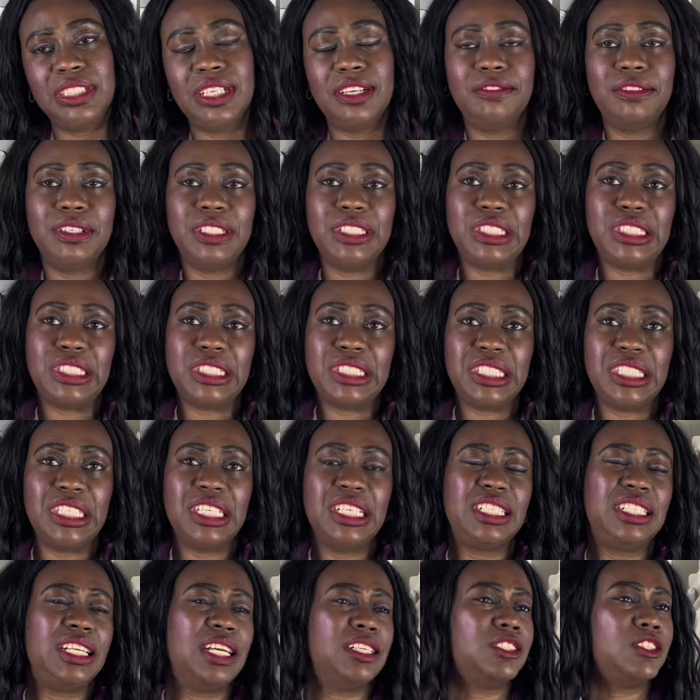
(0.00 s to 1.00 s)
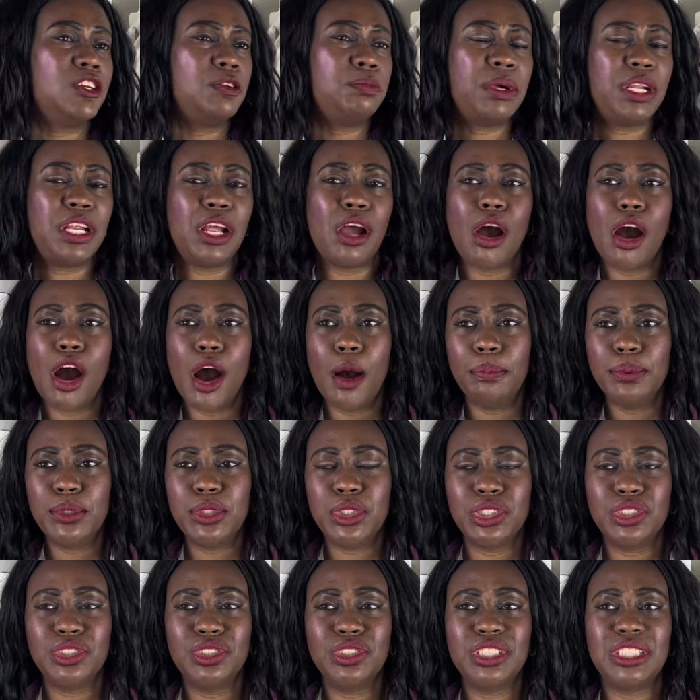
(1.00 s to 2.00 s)
They're very chic. There are so many
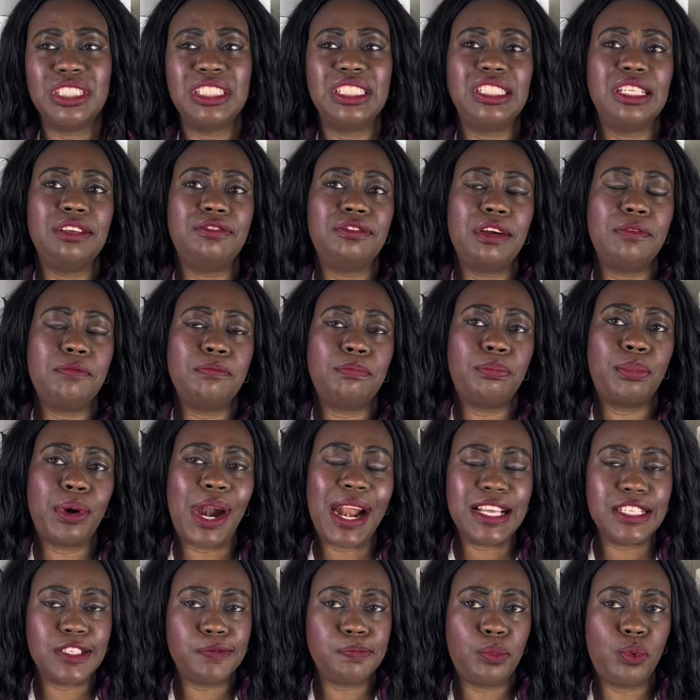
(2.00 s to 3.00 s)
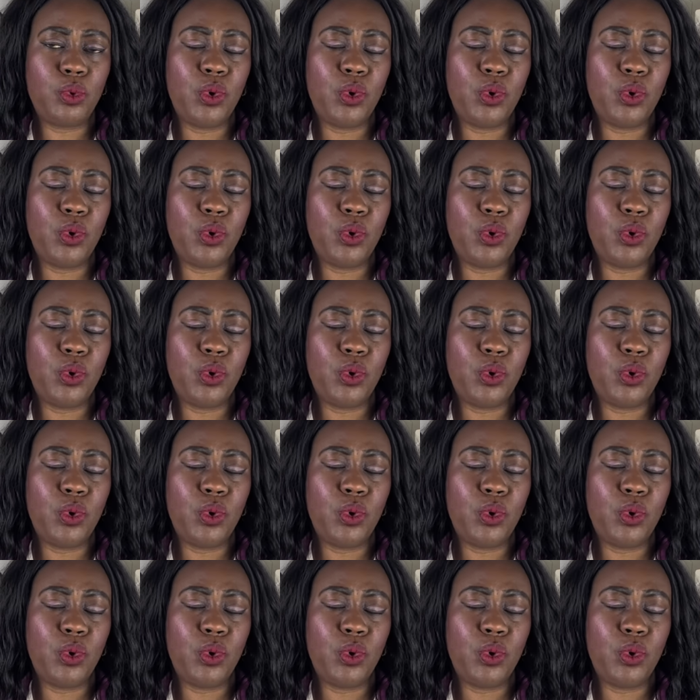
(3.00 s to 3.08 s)
options in different price